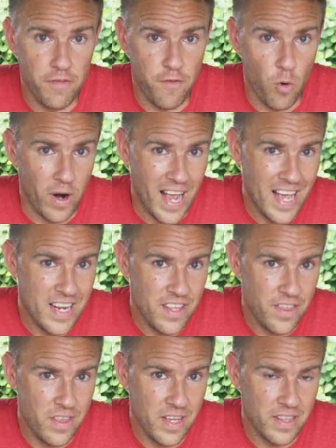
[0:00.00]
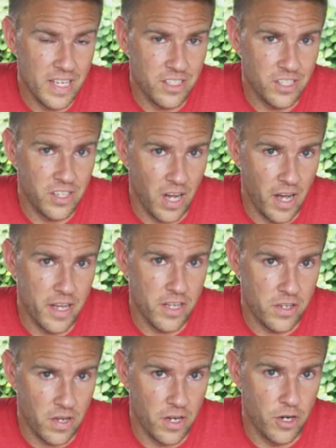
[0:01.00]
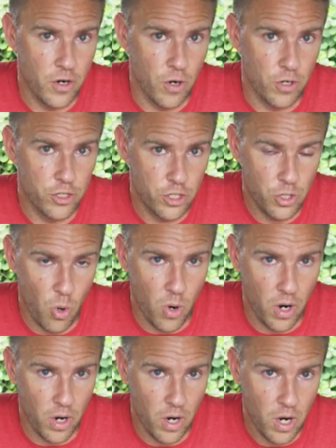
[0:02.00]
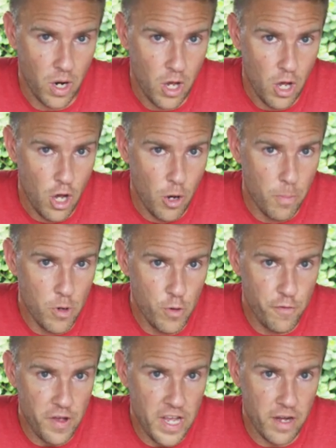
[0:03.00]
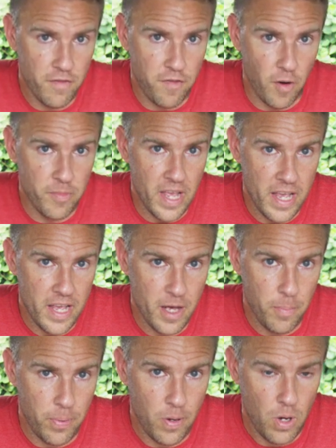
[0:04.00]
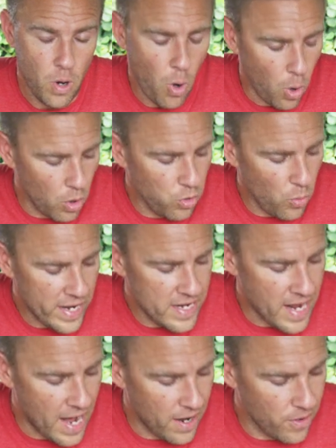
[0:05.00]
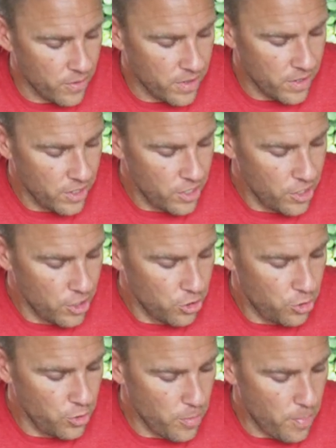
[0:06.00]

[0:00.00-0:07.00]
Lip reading: for anything that's tight, tender, or sore, moving from the hip all the way down to the